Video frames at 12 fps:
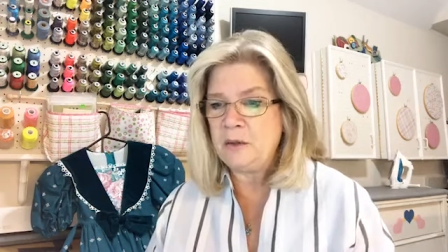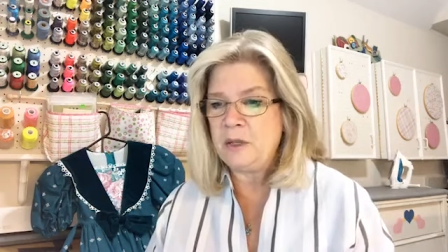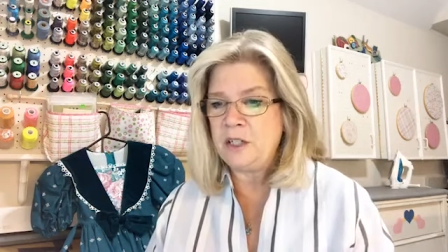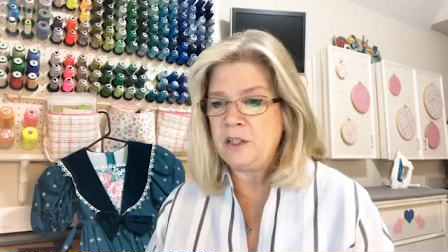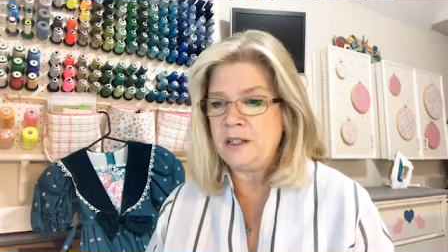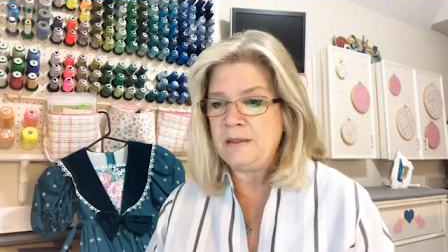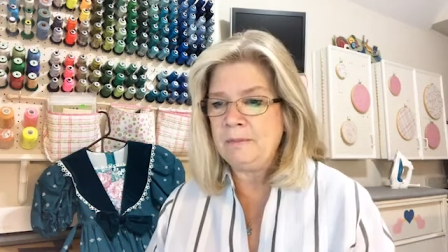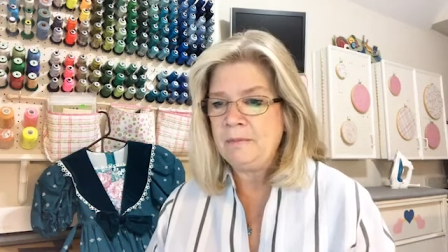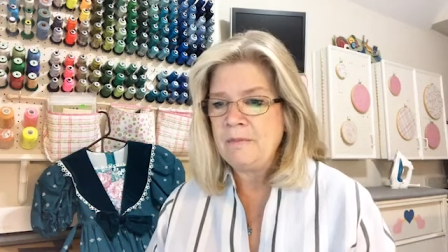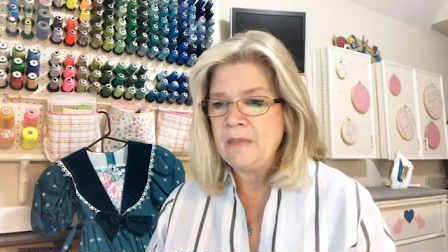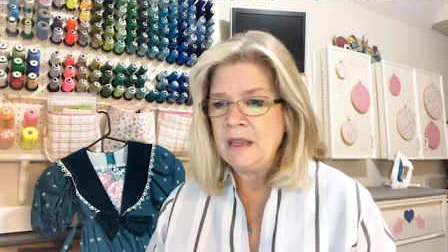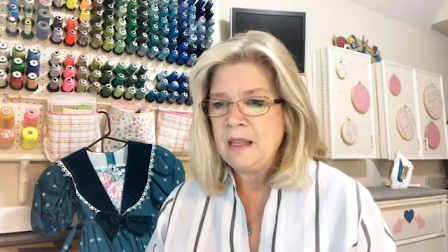question.
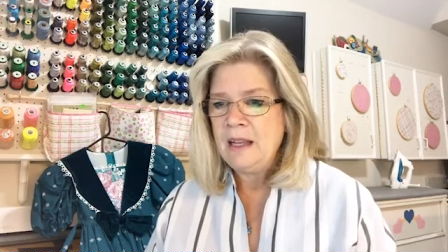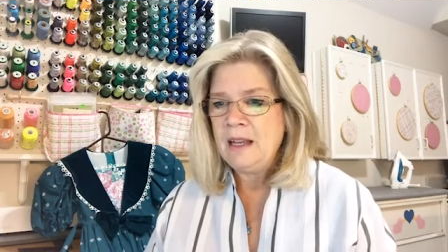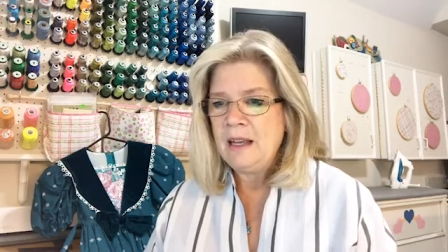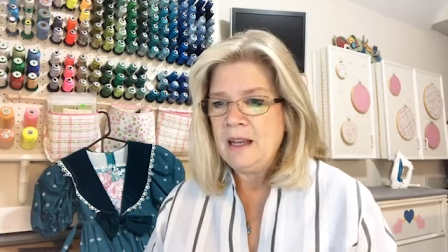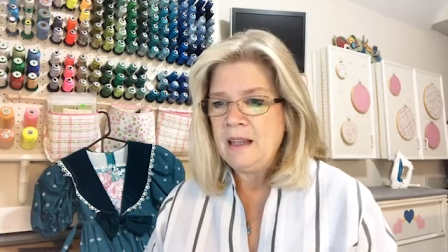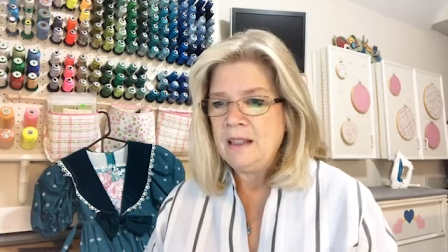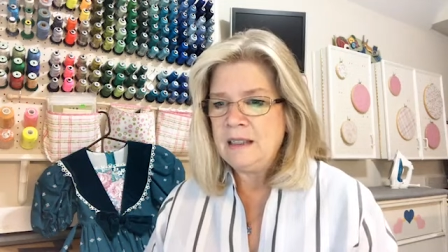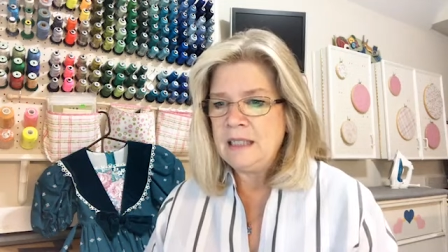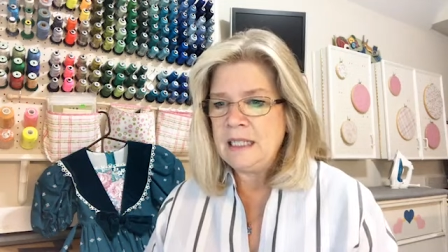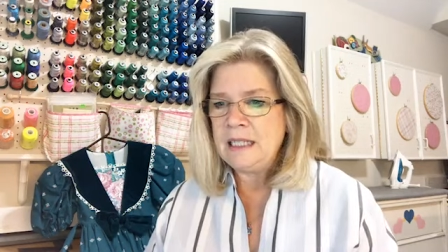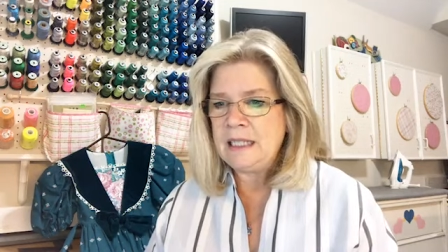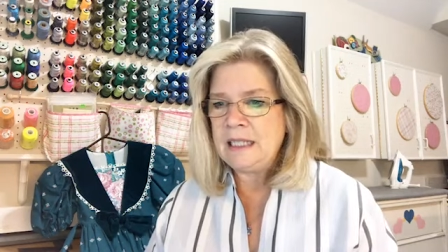
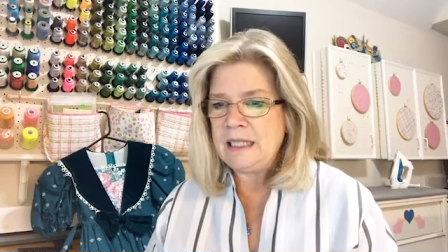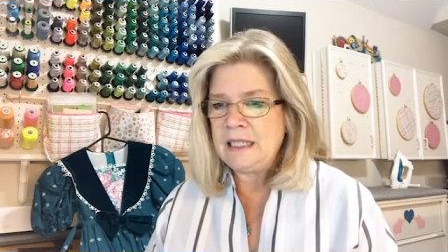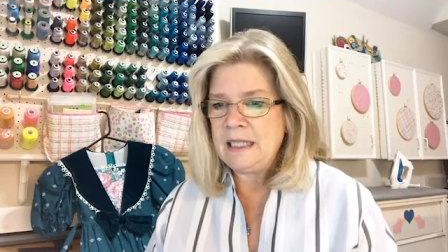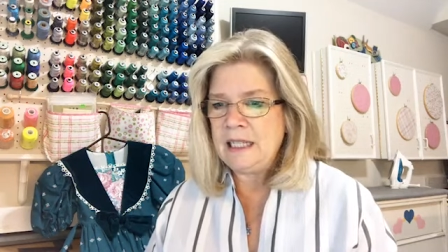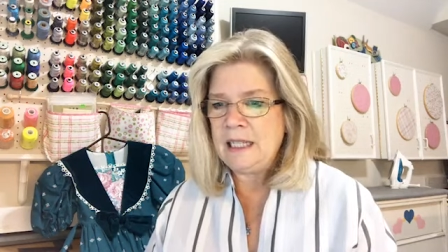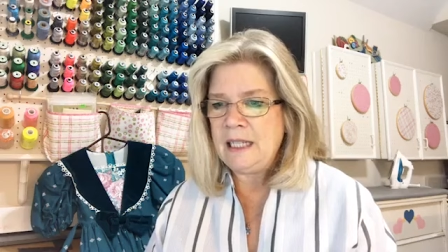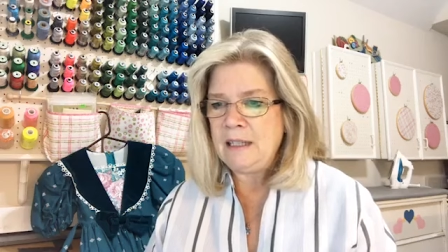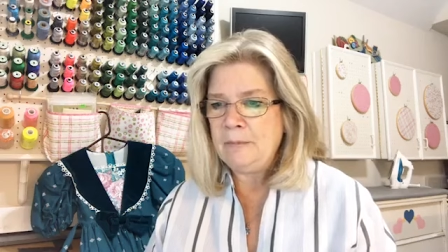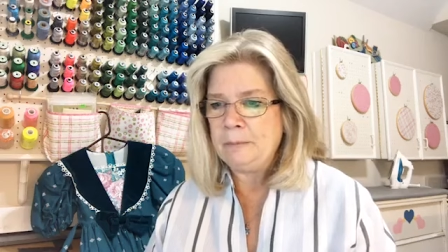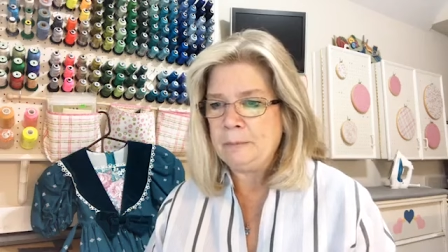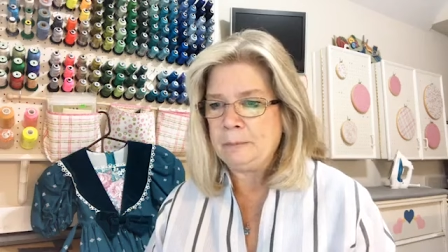Let's see.